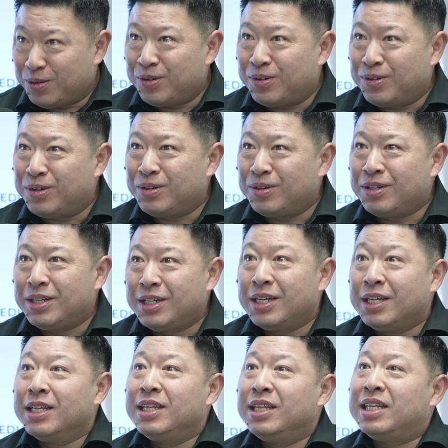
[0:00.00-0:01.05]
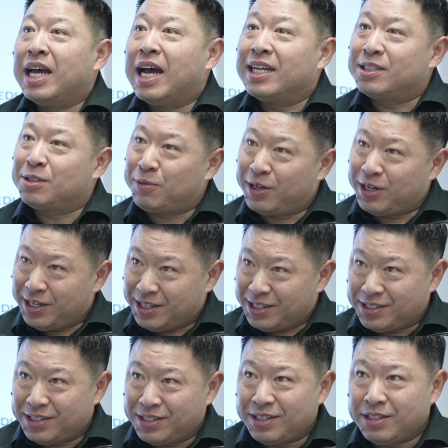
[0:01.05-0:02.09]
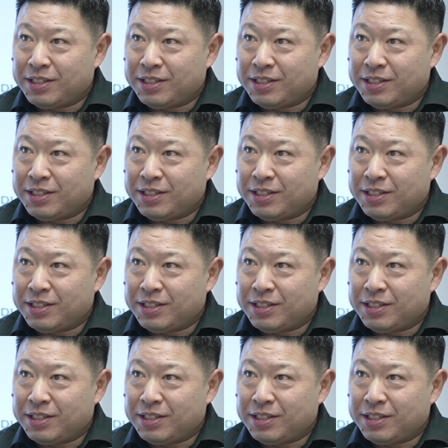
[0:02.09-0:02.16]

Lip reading: That's what it is.